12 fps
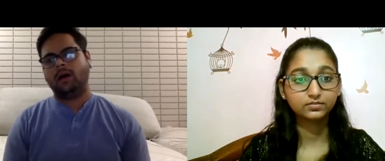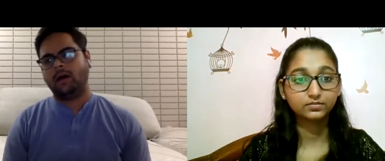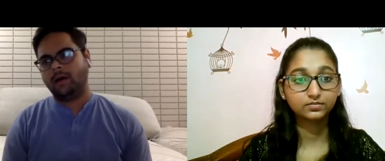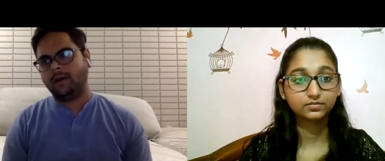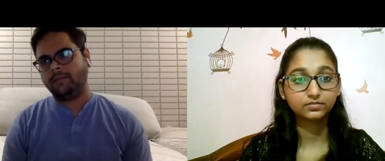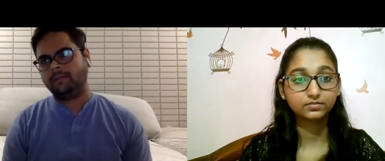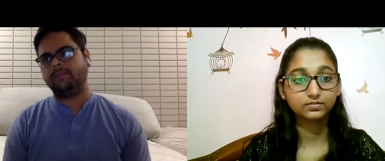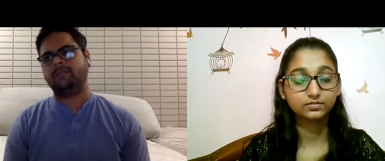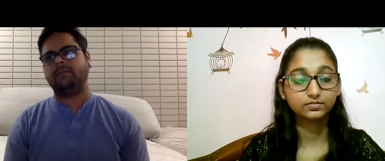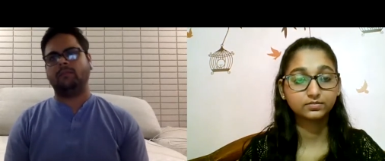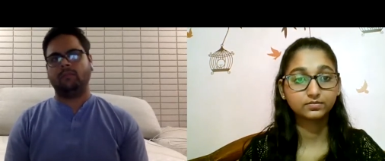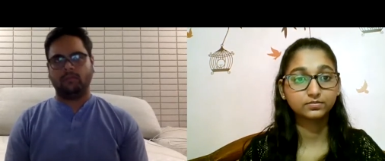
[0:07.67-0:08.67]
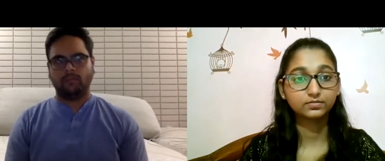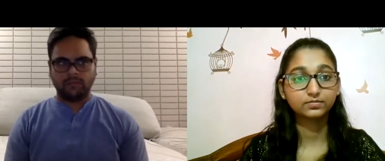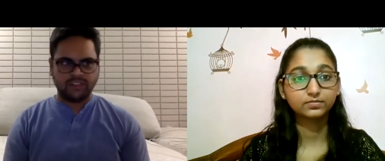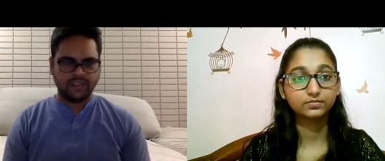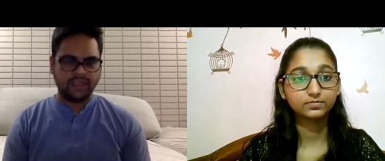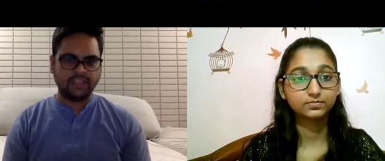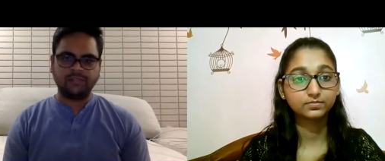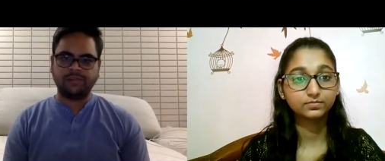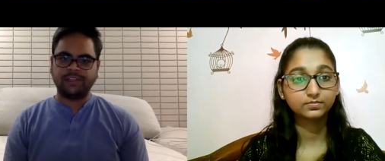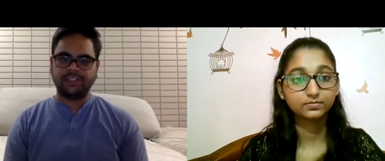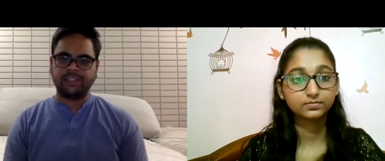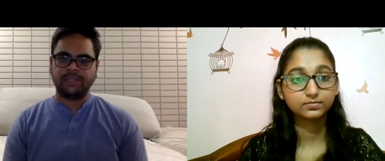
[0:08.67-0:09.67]
Speaker 1: Uh, see,
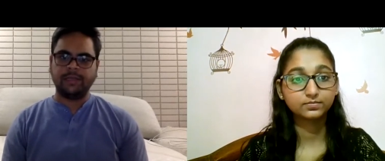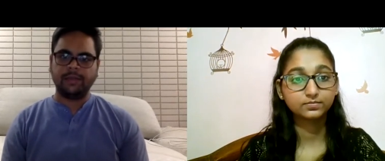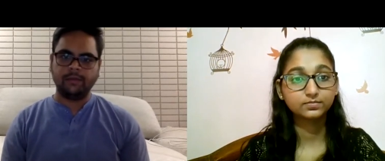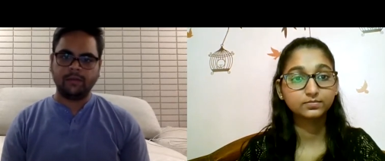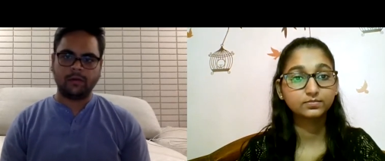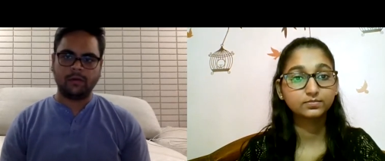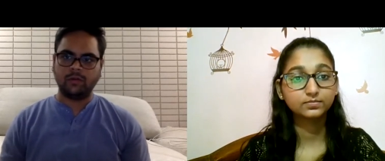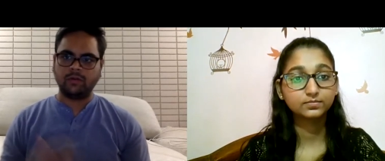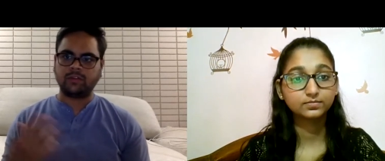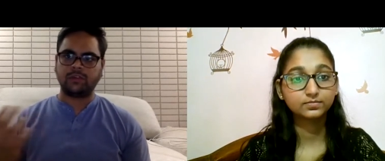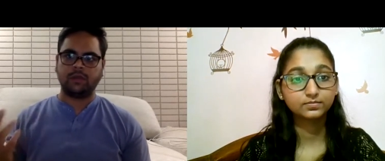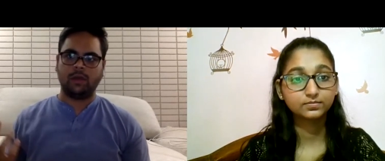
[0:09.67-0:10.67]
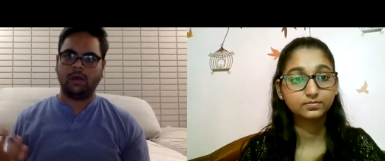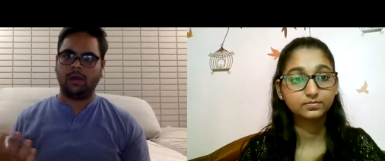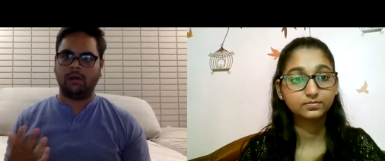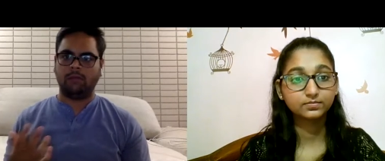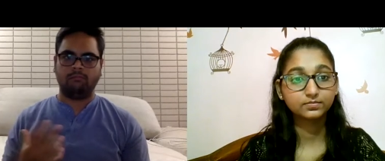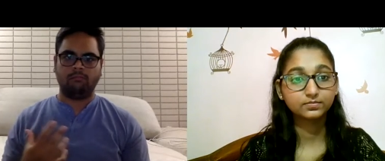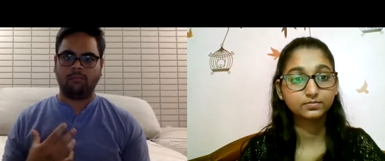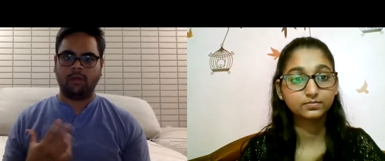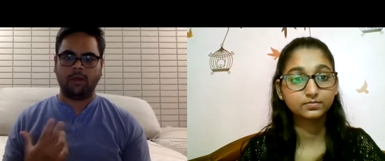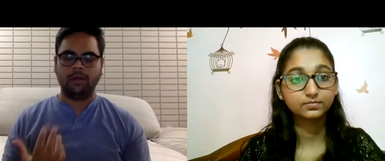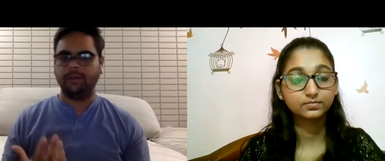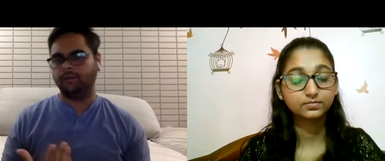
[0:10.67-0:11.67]
education never goes um,
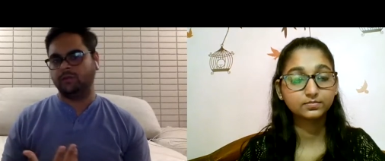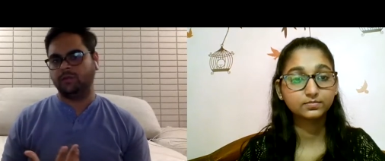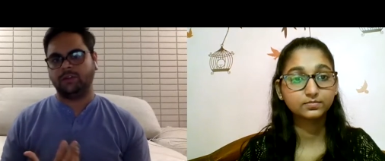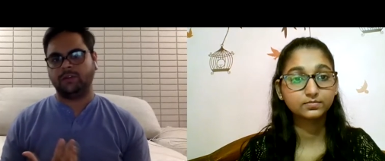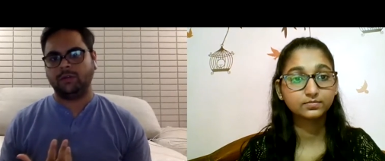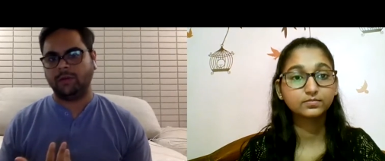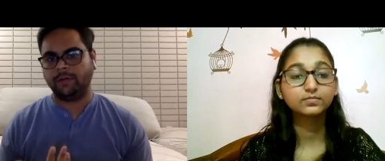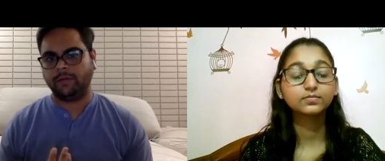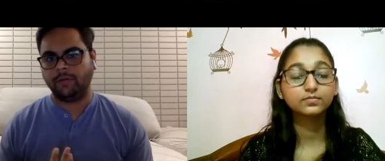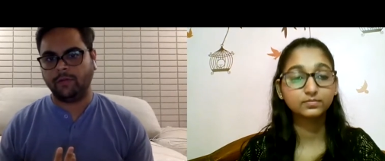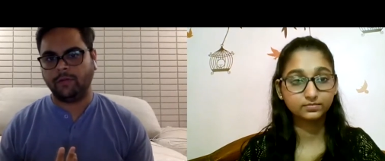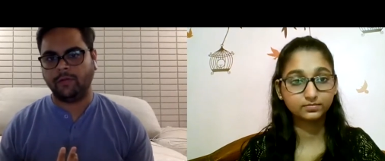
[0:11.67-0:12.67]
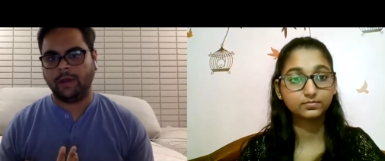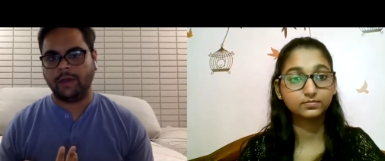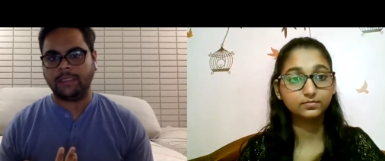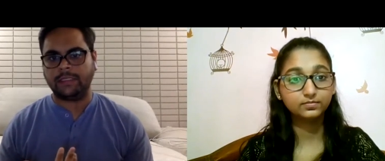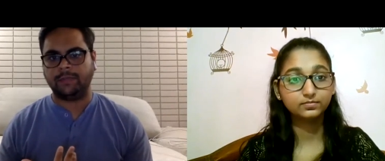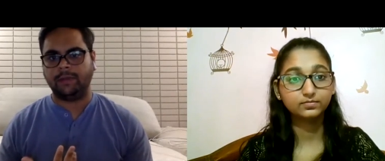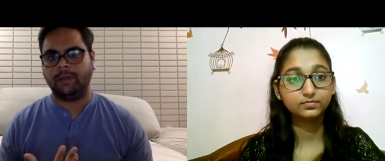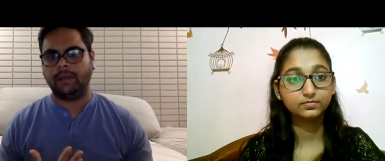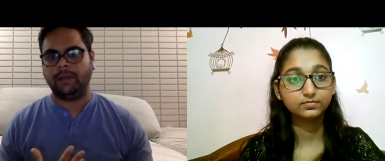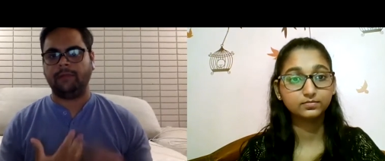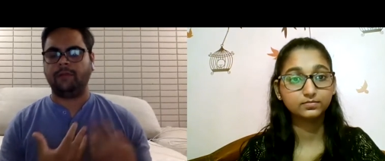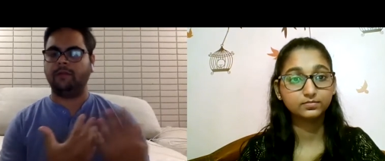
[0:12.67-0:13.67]
unused. If you if you ask me,
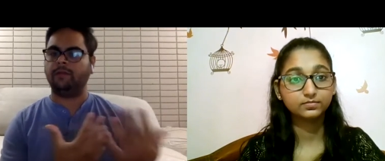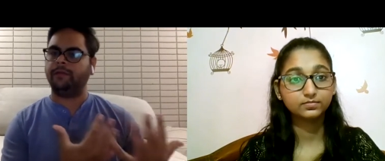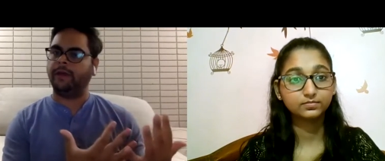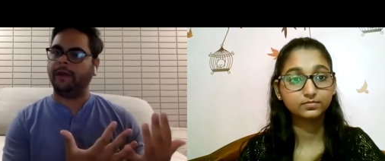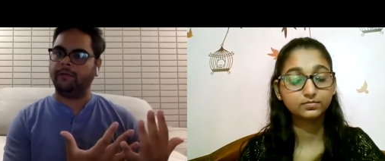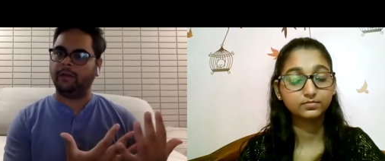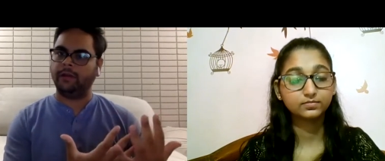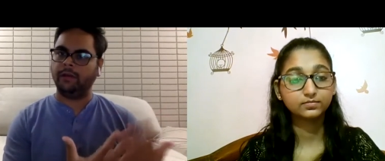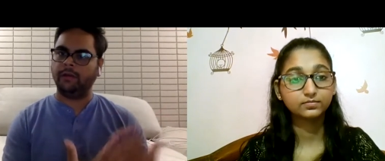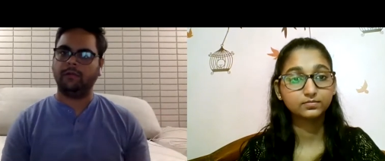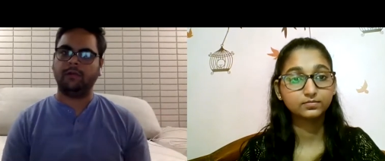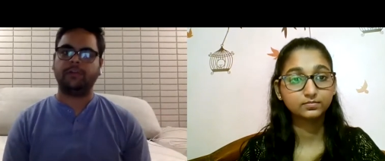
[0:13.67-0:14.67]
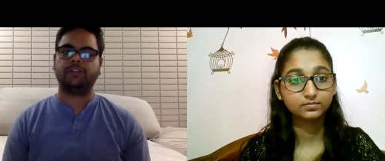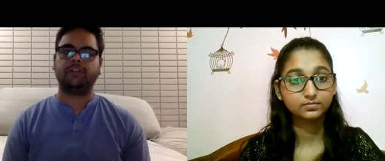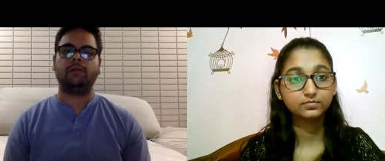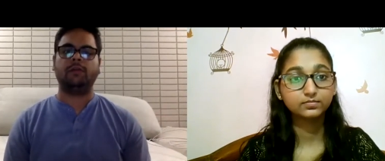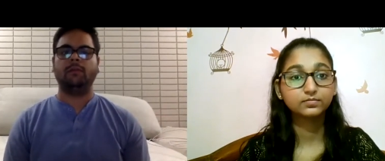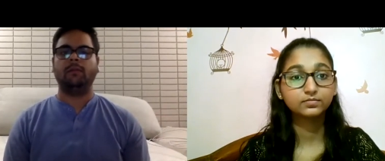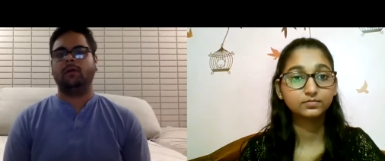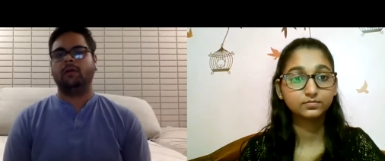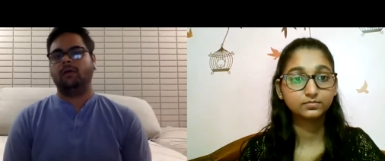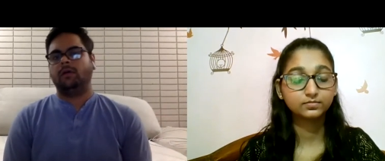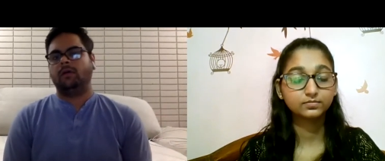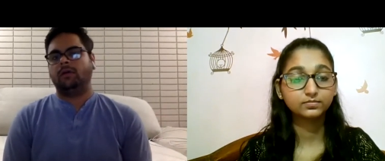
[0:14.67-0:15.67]
right? If you if you have done your workshop,
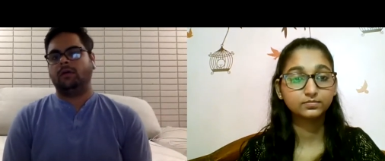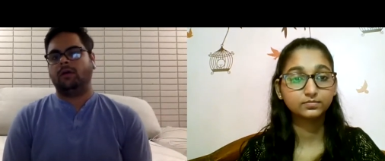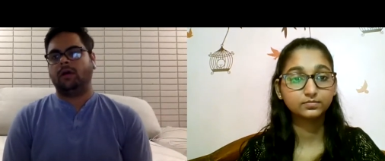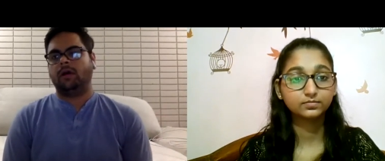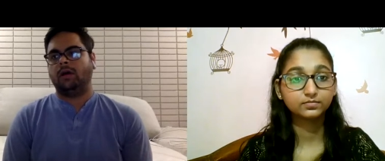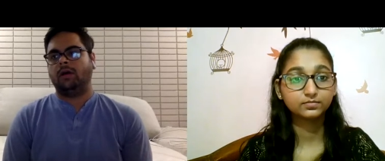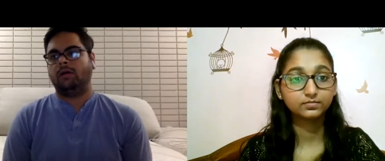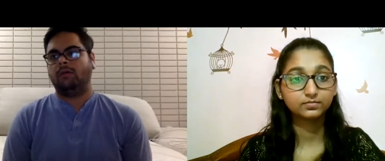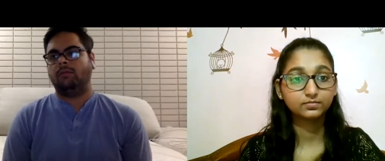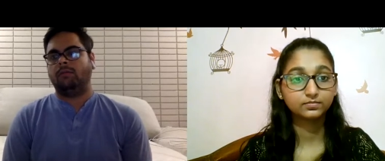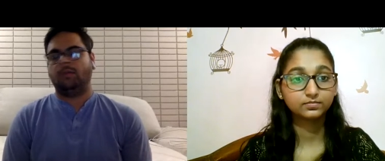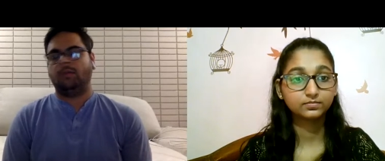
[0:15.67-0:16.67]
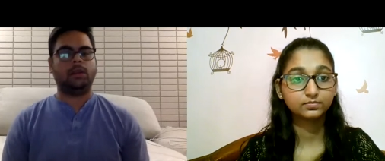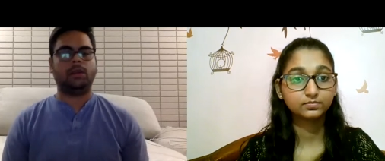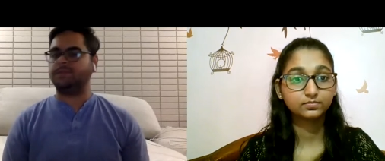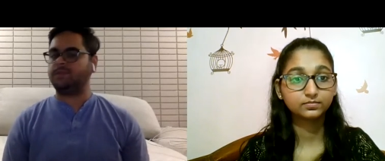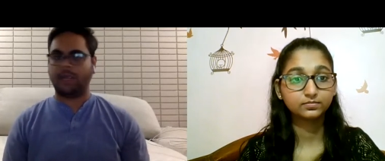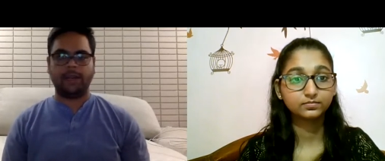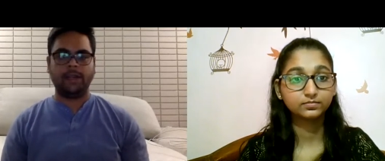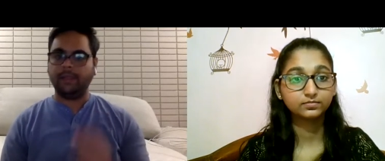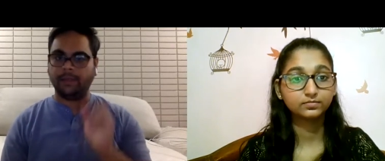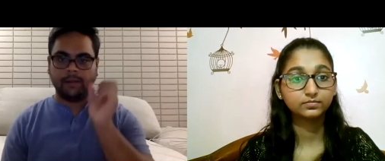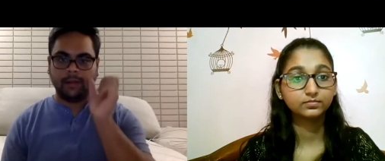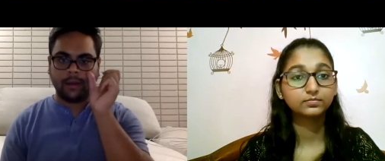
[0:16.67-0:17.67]
uh, it comes
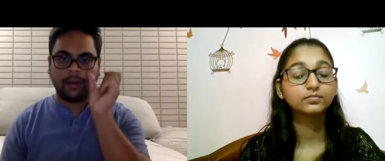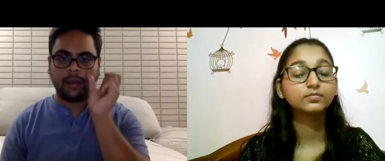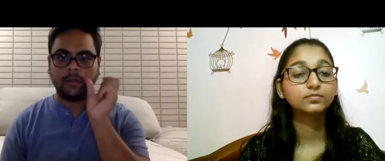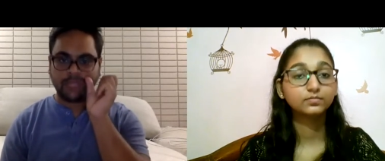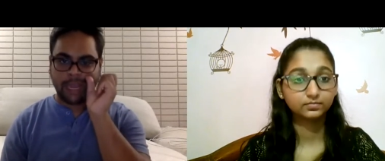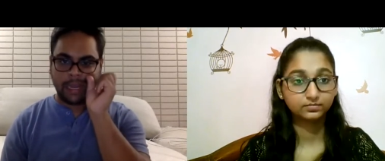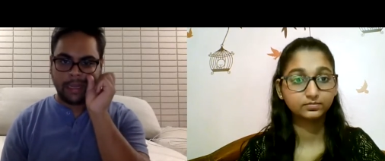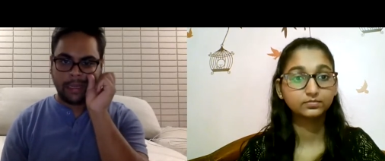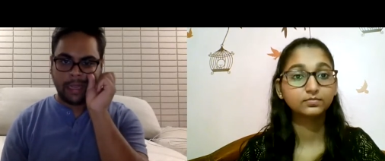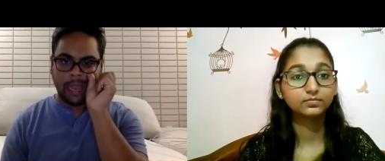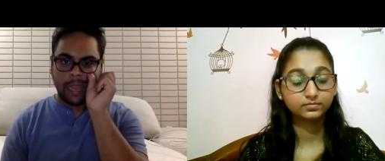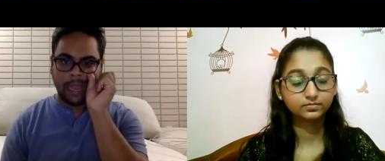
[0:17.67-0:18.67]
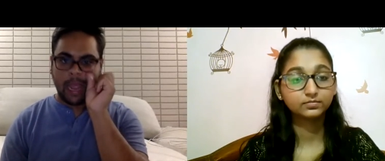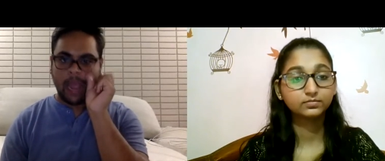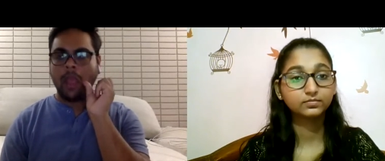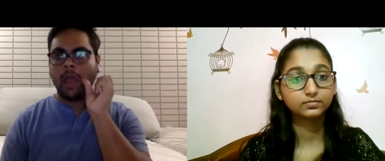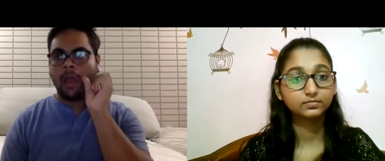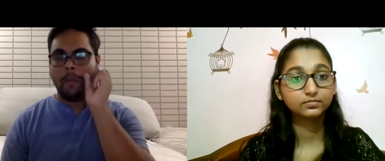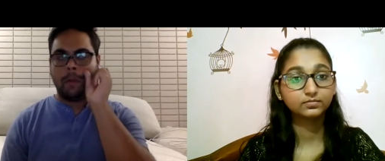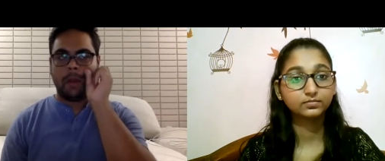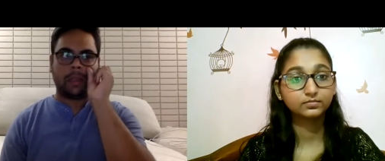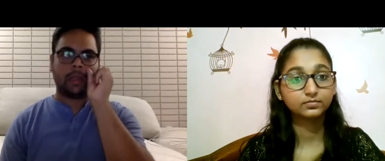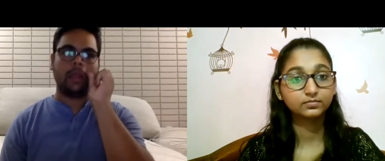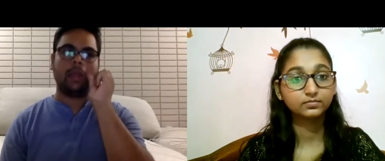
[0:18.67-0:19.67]
handy. It comes handy.
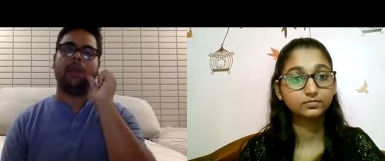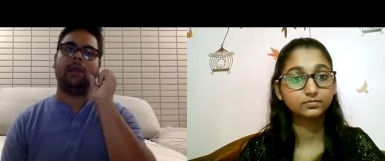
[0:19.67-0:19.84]
But